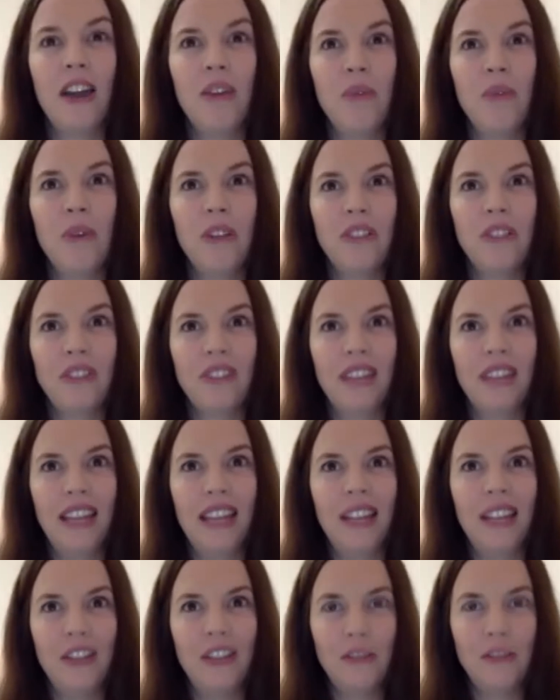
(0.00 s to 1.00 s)
want
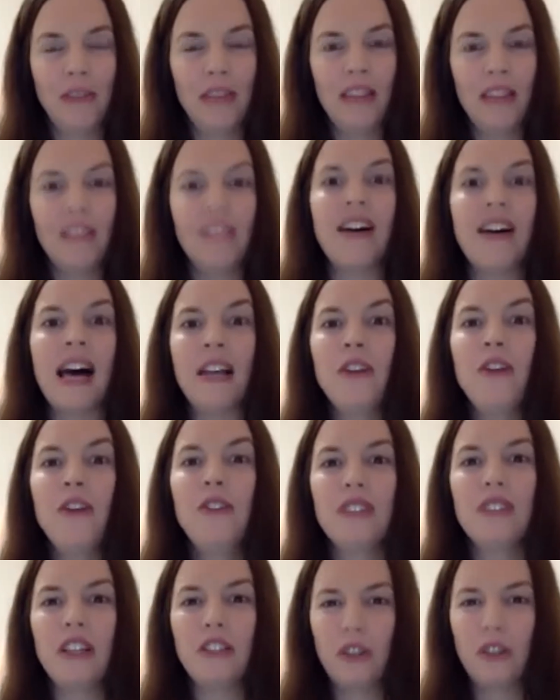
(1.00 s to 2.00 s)
it to be the
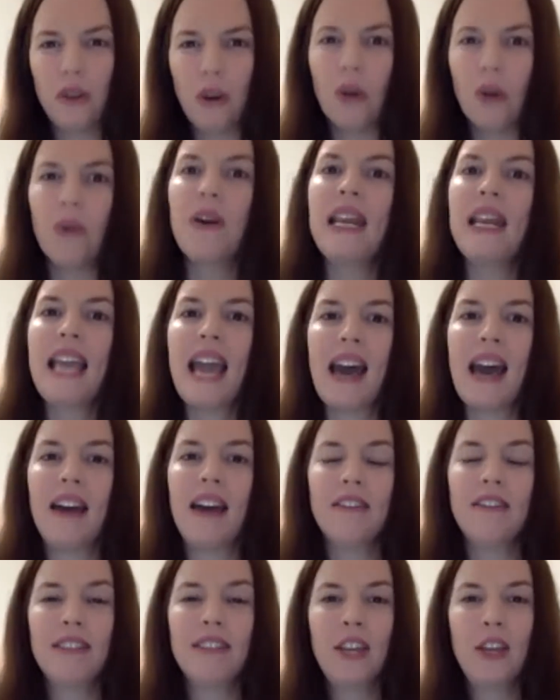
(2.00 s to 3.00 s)
values that you already
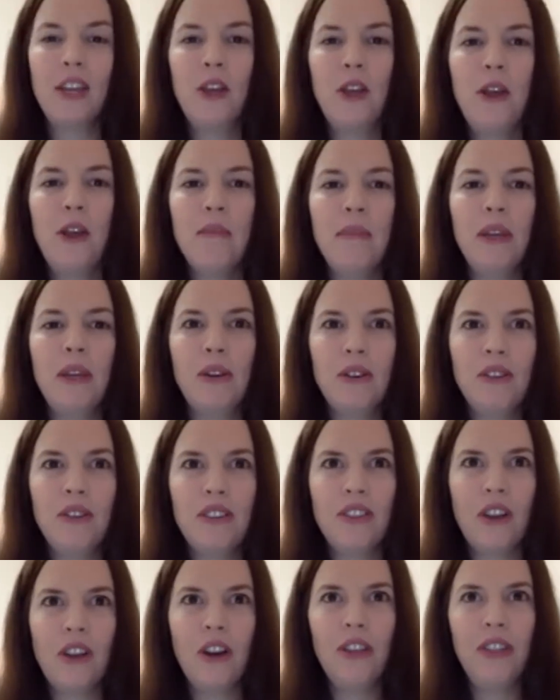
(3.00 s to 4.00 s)
have,
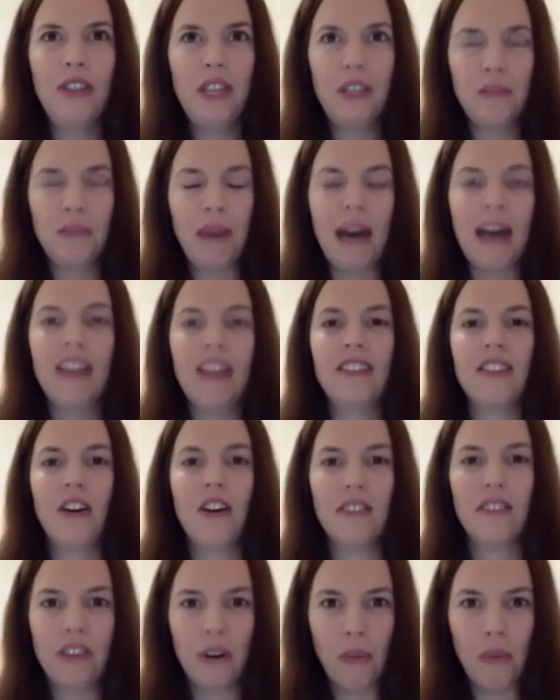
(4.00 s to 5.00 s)
because on this path
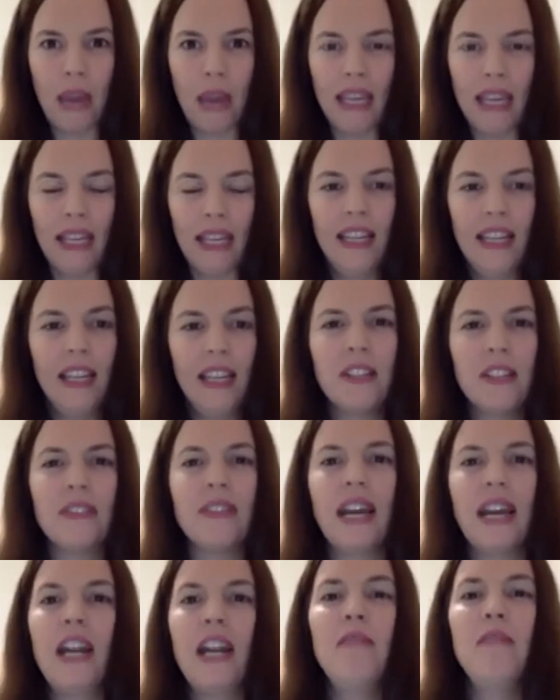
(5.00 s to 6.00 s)
of awakening, it's
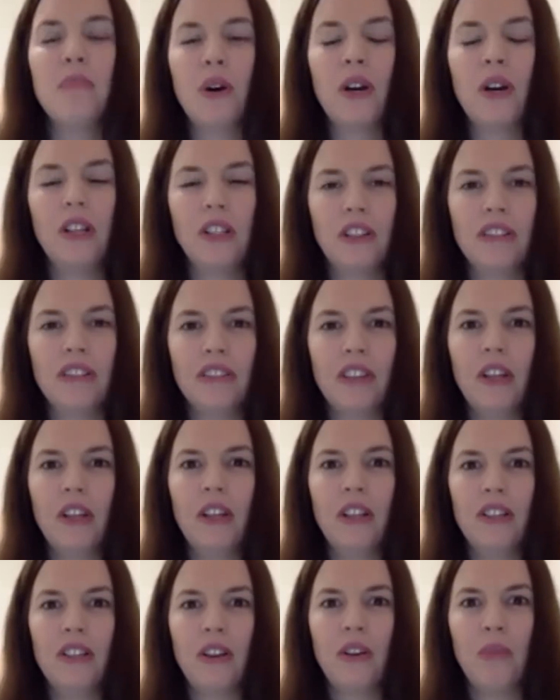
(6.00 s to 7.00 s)
very important to
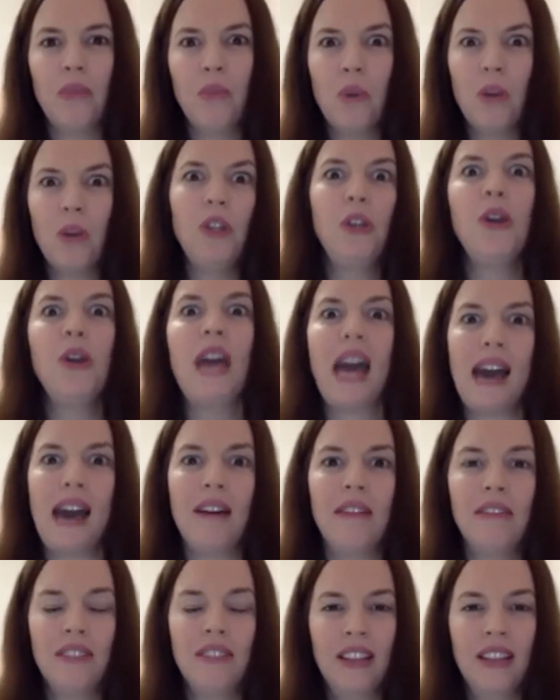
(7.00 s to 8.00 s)
focus on what you
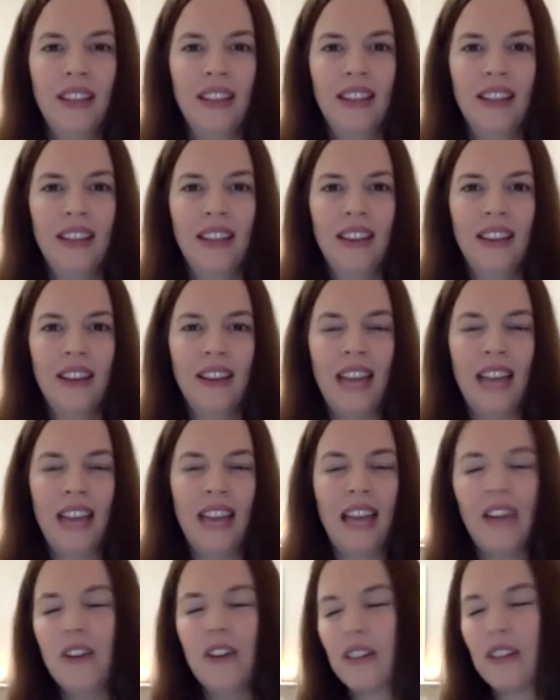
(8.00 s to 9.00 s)
have.
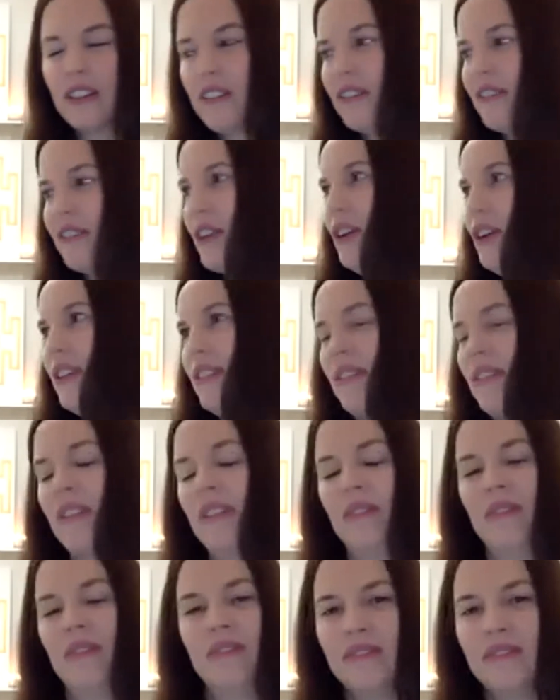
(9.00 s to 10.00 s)
Okay, not to focus
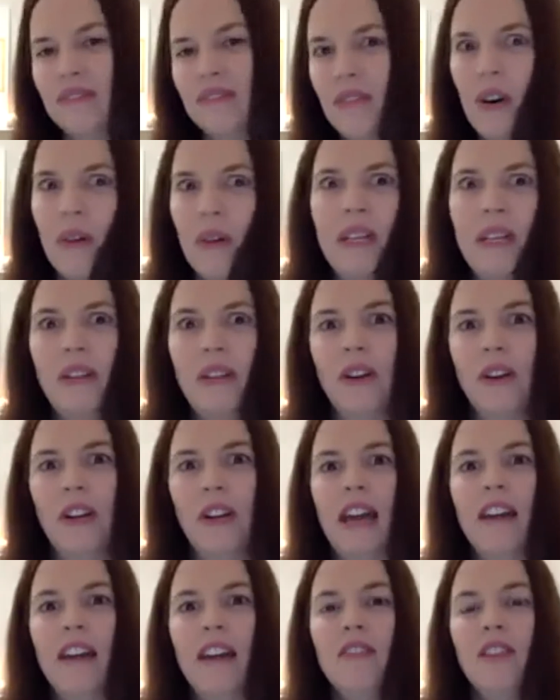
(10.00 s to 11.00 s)
on what we don't
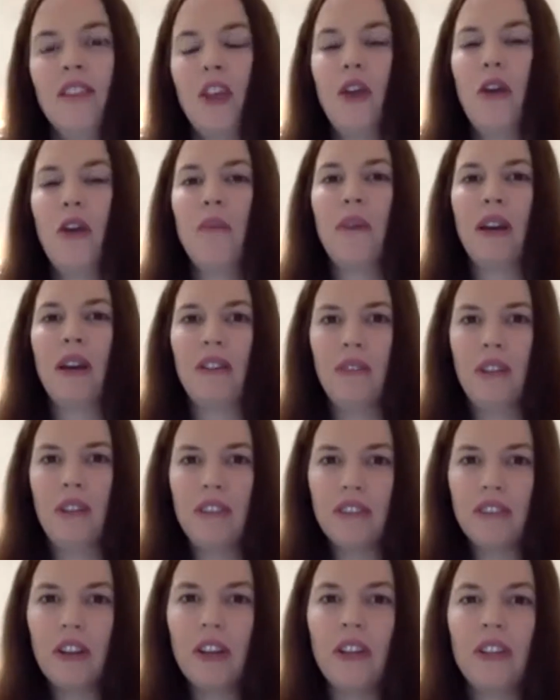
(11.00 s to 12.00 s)
have, but we
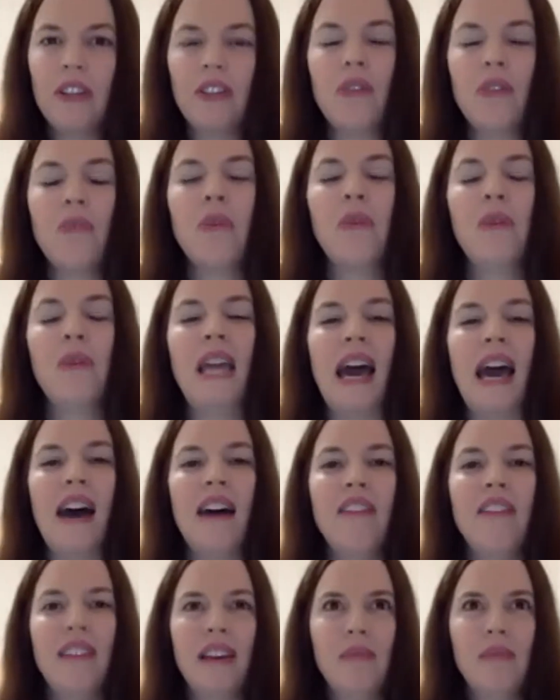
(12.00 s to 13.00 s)
focus on what we
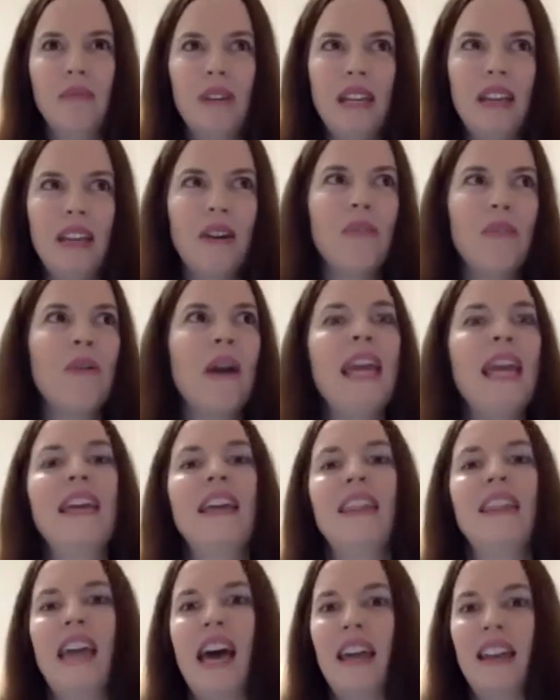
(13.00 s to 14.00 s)
have, and we
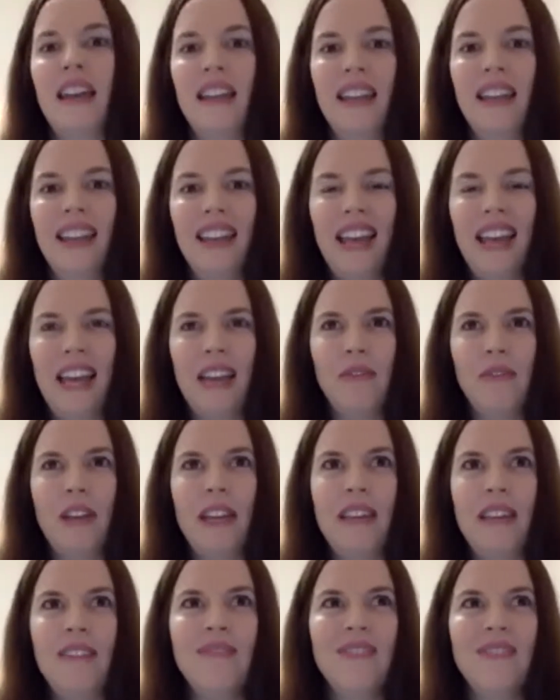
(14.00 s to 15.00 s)
awaken that, and we